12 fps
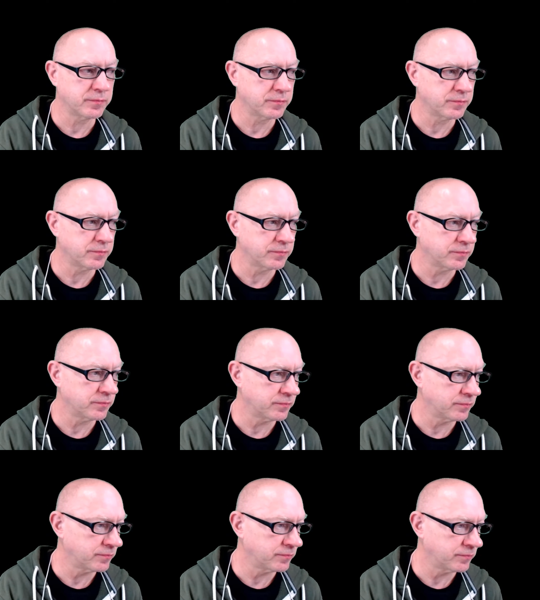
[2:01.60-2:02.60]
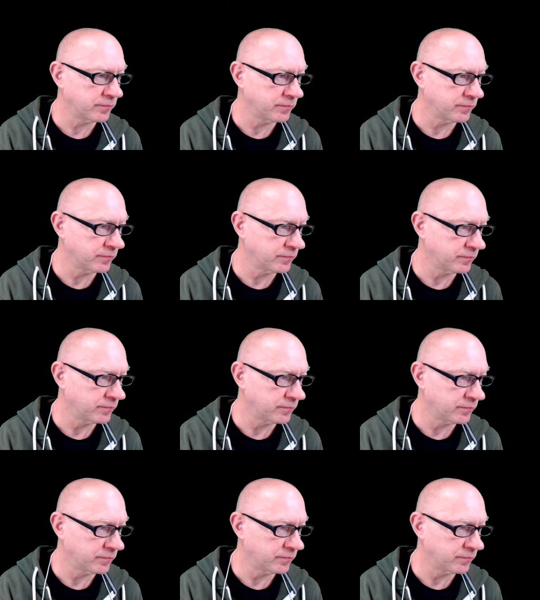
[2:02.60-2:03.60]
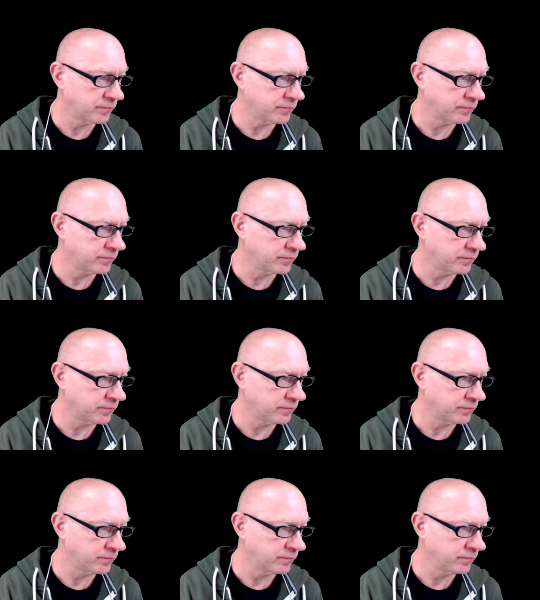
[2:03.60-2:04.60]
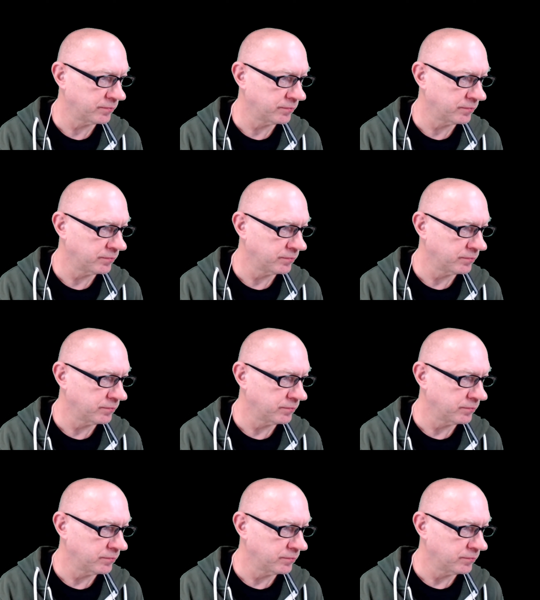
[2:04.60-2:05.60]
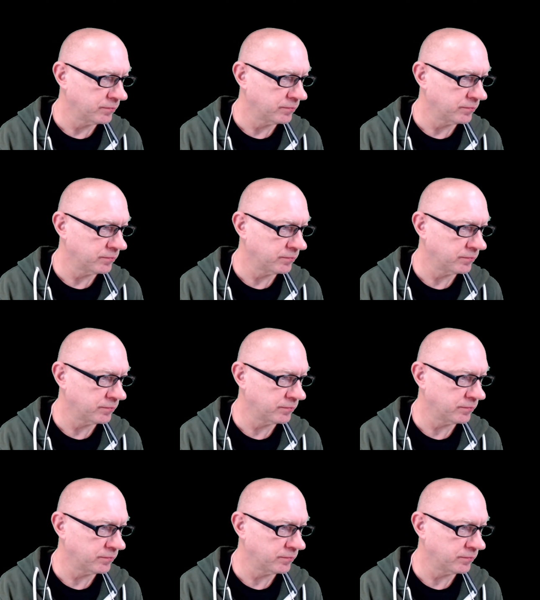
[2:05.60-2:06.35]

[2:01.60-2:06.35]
(no one is talking)